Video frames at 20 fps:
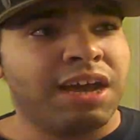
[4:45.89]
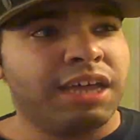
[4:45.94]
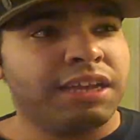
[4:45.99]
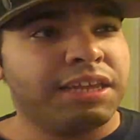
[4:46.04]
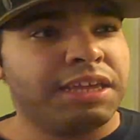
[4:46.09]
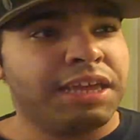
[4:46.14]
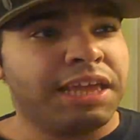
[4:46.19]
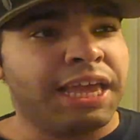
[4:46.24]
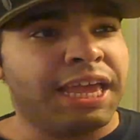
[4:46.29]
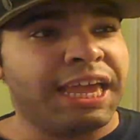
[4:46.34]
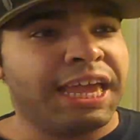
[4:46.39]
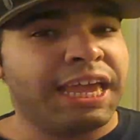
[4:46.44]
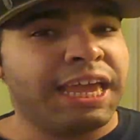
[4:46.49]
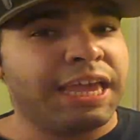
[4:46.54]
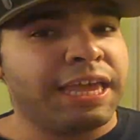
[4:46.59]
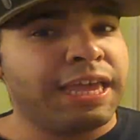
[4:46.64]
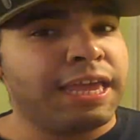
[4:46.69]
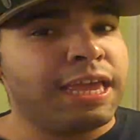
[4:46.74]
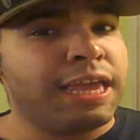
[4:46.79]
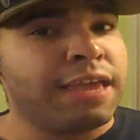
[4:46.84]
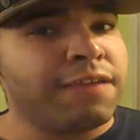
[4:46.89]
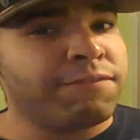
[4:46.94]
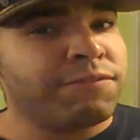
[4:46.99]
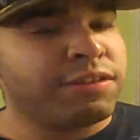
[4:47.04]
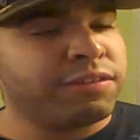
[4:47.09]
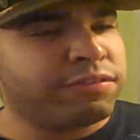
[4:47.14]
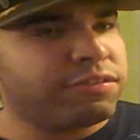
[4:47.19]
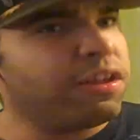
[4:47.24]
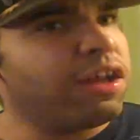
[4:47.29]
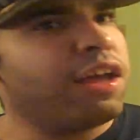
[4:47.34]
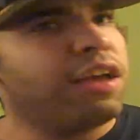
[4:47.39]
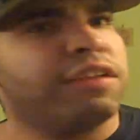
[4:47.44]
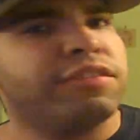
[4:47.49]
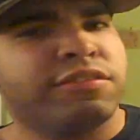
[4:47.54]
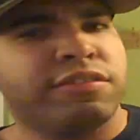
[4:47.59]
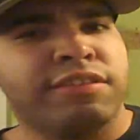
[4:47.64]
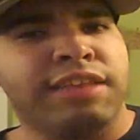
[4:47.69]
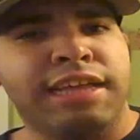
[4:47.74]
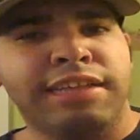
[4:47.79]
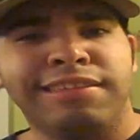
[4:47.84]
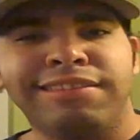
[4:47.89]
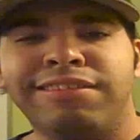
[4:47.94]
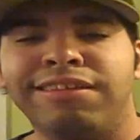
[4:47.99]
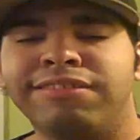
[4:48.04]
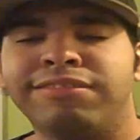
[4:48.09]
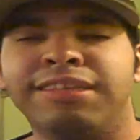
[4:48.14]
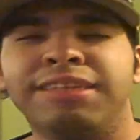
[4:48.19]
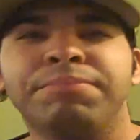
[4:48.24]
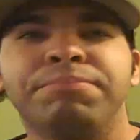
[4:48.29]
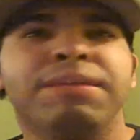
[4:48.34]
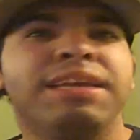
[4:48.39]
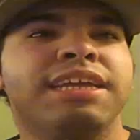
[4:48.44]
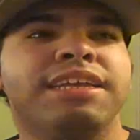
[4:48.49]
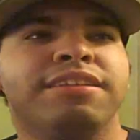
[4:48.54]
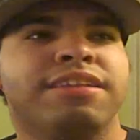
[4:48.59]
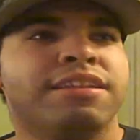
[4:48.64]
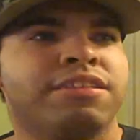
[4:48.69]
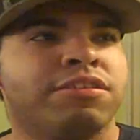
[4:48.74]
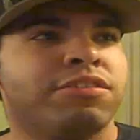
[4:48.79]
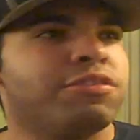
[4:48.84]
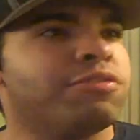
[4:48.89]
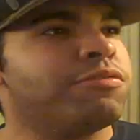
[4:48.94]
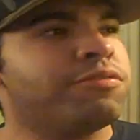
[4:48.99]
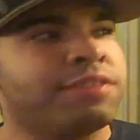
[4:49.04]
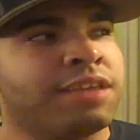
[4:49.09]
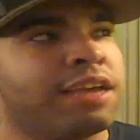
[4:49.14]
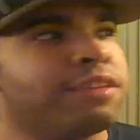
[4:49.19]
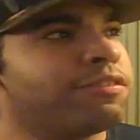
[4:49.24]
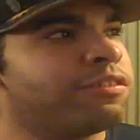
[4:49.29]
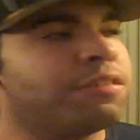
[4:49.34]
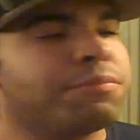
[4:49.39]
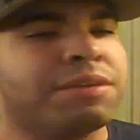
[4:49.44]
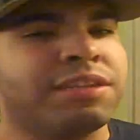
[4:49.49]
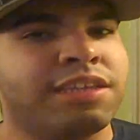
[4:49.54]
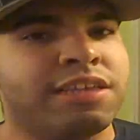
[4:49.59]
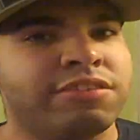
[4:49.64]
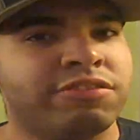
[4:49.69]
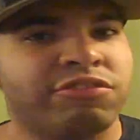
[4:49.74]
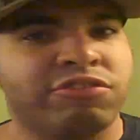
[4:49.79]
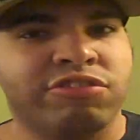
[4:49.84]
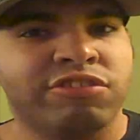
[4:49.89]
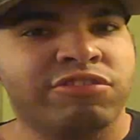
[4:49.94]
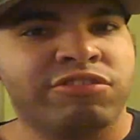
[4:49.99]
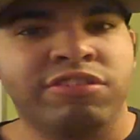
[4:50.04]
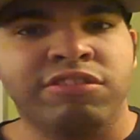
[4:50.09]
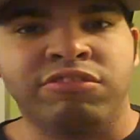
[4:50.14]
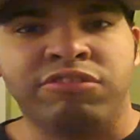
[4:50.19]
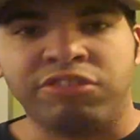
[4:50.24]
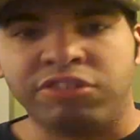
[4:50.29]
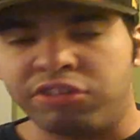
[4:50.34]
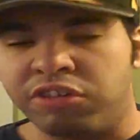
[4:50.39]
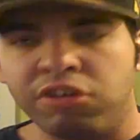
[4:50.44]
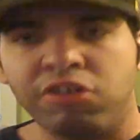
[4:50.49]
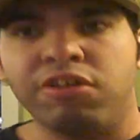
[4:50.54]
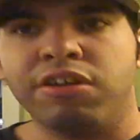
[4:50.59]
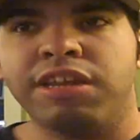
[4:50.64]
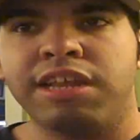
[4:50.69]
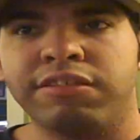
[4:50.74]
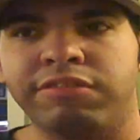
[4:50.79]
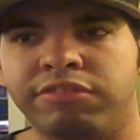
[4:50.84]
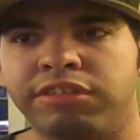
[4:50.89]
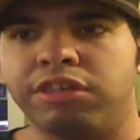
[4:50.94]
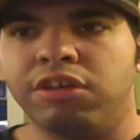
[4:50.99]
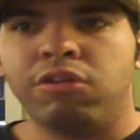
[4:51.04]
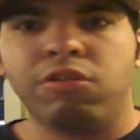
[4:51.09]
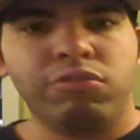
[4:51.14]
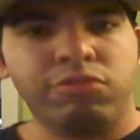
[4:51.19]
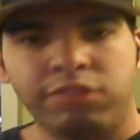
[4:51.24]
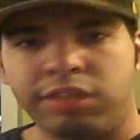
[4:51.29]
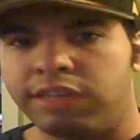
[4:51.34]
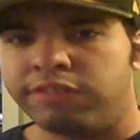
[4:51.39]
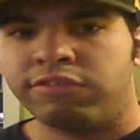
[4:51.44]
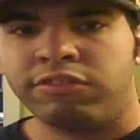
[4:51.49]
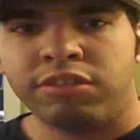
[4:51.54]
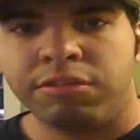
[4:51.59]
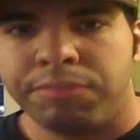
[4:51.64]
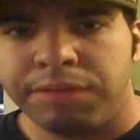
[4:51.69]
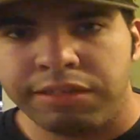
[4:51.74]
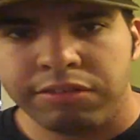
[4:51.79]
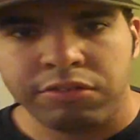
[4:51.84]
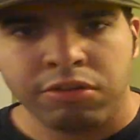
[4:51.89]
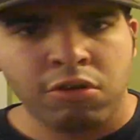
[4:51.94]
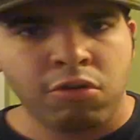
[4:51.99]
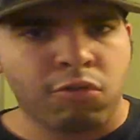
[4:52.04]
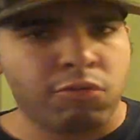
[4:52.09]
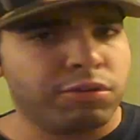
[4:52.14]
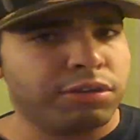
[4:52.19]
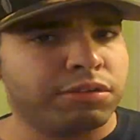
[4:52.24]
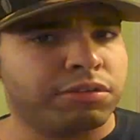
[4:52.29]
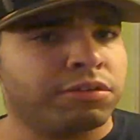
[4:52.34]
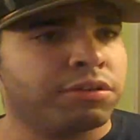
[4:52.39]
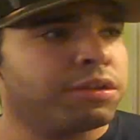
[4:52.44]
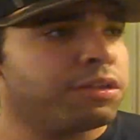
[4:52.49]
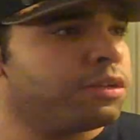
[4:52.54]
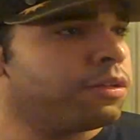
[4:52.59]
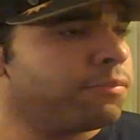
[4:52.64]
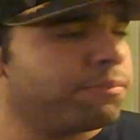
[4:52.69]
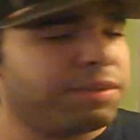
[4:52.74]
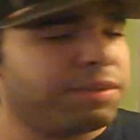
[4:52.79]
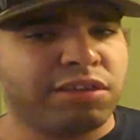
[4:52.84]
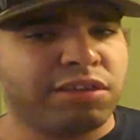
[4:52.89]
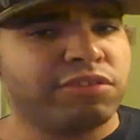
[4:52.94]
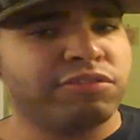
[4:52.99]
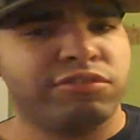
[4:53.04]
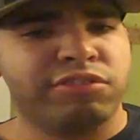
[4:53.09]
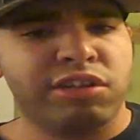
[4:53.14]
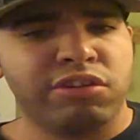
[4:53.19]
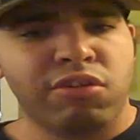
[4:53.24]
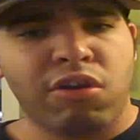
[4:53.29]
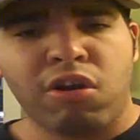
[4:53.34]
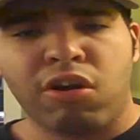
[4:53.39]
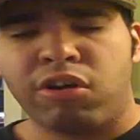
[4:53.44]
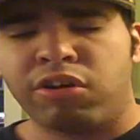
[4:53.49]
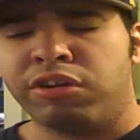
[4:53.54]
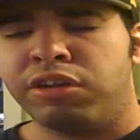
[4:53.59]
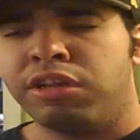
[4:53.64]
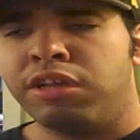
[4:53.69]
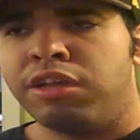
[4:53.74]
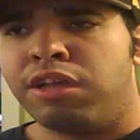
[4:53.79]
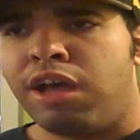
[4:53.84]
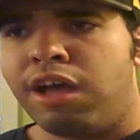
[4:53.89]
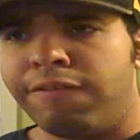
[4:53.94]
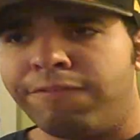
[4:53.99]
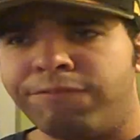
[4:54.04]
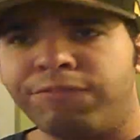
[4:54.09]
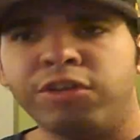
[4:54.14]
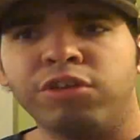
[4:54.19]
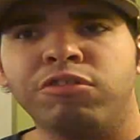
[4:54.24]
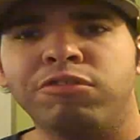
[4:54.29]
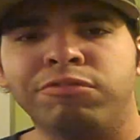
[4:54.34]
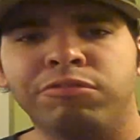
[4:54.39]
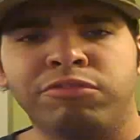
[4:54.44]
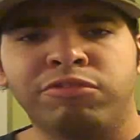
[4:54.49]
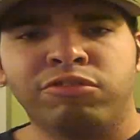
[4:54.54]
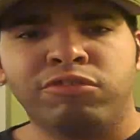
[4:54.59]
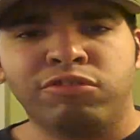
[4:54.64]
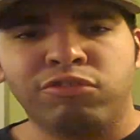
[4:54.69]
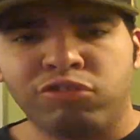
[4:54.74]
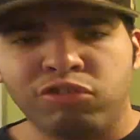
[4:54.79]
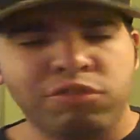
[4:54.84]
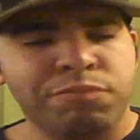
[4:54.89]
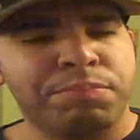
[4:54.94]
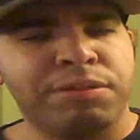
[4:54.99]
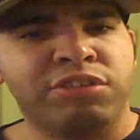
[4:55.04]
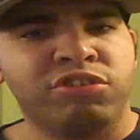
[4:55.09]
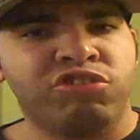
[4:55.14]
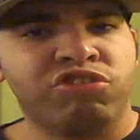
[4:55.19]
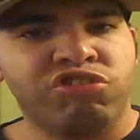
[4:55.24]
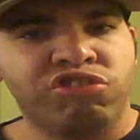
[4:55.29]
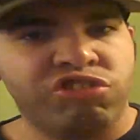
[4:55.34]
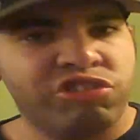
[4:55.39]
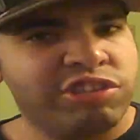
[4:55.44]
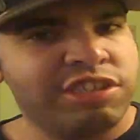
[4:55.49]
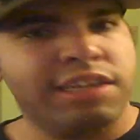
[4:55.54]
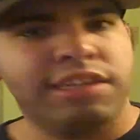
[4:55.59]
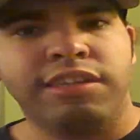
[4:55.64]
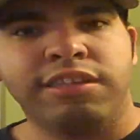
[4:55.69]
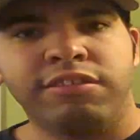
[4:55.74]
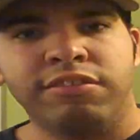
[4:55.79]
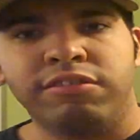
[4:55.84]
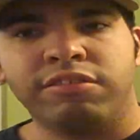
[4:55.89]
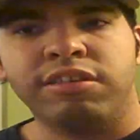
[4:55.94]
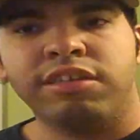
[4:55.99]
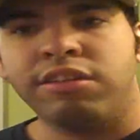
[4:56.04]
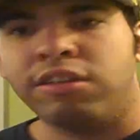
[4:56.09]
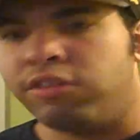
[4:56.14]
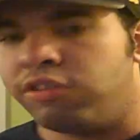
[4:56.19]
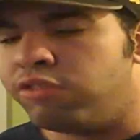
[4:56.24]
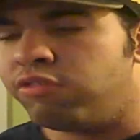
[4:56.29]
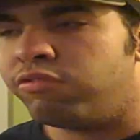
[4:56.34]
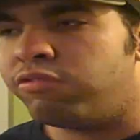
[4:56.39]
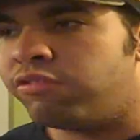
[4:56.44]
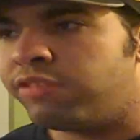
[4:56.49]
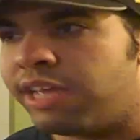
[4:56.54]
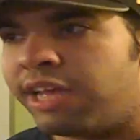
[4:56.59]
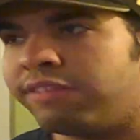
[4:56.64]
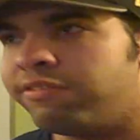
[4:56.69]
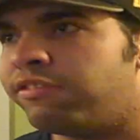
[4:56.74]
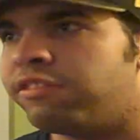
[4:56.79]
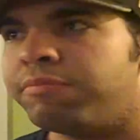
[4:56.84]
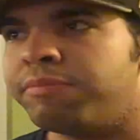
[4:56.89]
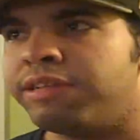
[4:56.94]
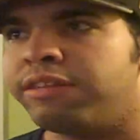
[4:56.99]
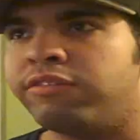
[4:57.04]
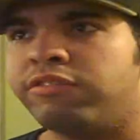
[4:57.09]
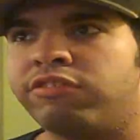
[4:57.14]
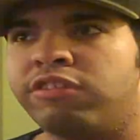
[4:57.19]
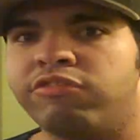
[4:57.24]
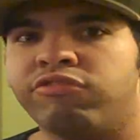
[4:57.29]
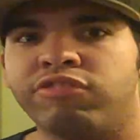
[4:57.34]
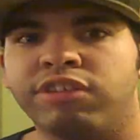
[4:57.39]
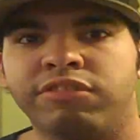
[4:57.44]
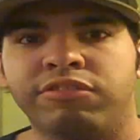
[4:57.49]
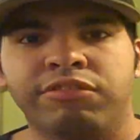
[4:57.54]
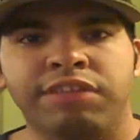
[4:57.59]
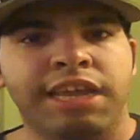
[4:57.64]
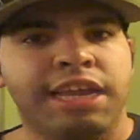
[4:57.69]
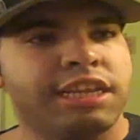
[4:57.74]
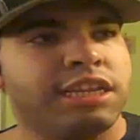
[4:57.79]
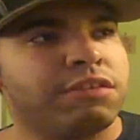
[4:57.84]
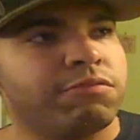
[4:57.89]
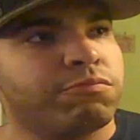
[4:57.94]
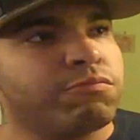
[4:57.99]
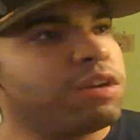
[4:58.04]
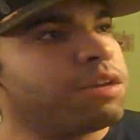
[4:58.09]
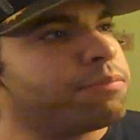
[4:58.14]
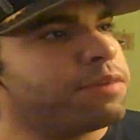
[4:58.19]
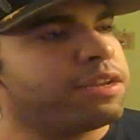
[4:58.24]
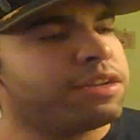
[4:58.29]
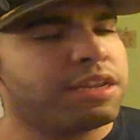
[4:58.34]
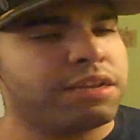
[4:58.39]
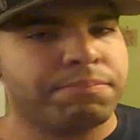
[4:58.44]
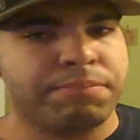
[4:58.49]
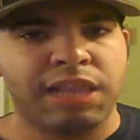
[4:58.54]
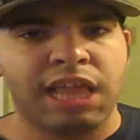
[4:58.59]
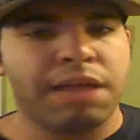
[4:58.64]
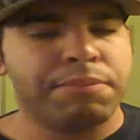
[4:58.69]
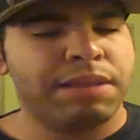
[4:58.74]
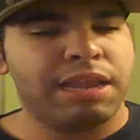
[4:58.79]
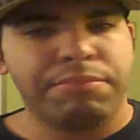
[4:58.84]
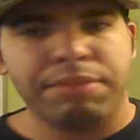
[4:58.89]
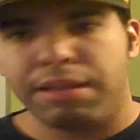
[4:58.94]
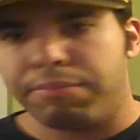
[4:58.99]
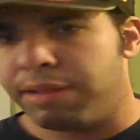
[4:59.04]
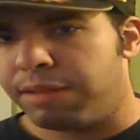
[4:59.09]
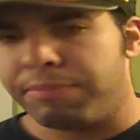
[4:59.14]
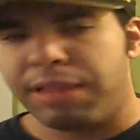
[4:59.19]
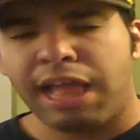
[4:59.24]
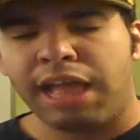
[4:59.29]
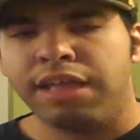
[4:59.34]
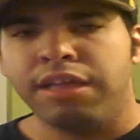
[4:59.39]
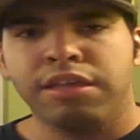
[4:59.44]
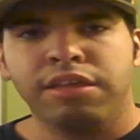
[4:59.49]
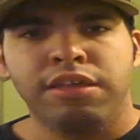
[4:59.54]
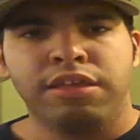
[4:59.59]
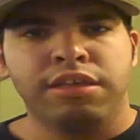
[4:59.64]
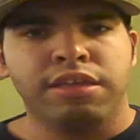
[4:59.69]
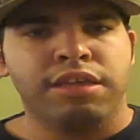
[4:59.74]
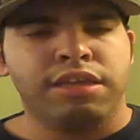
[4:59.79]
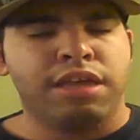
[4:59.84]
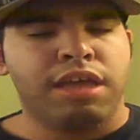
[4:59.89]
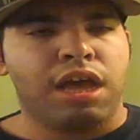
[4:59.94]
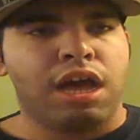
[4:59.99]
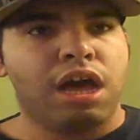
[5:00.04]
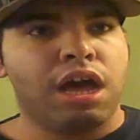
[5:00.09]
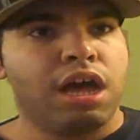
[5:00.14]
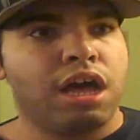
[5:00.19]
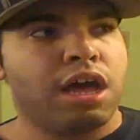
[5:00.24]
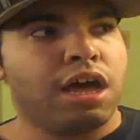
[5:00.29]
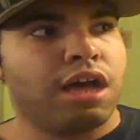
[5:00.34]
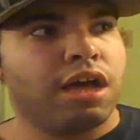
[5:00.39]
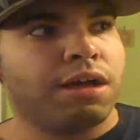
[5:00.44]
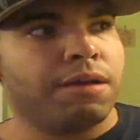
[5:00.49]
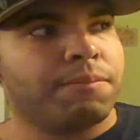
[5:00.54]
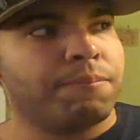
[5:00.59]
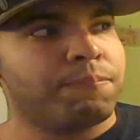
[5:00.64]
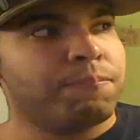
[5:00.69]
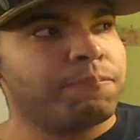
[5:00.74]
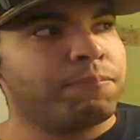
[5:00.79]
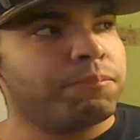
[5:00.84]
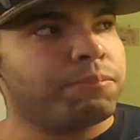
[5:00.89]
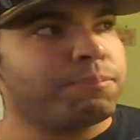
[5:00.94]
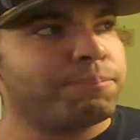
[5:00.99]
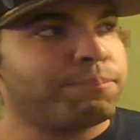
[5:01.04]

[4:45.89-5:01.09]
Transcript: but if it does, that doesn't mean that the New Testament is just as good as the Old Testament, or because there are a few stupid shit inside the New Testament, such as hating women and blah blah blah blah blah.